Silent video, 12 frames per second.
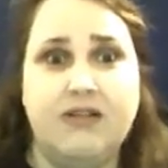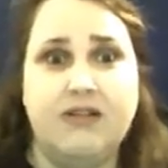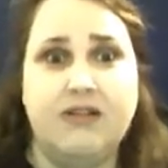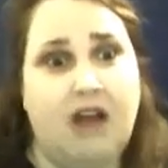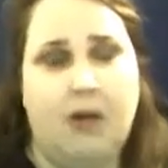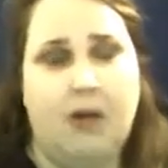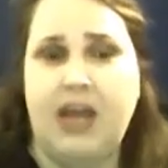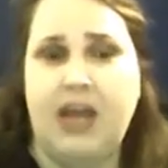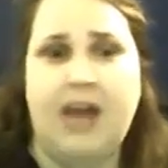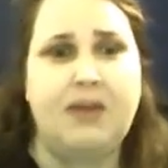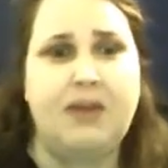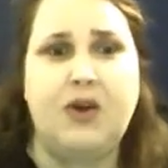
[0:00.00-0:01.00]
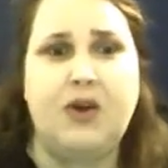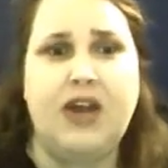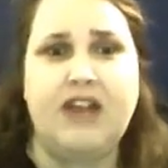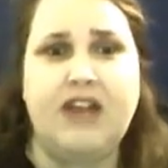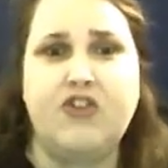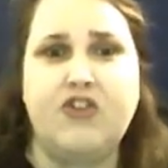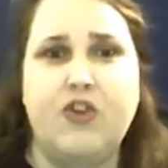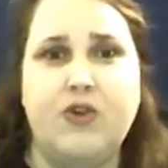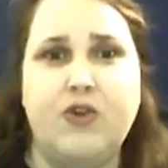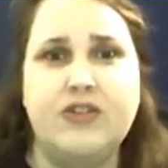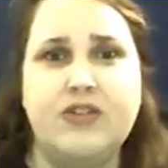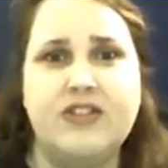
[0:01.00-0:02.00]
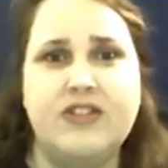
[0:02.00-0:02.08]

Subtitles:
I'll be happy to answer those.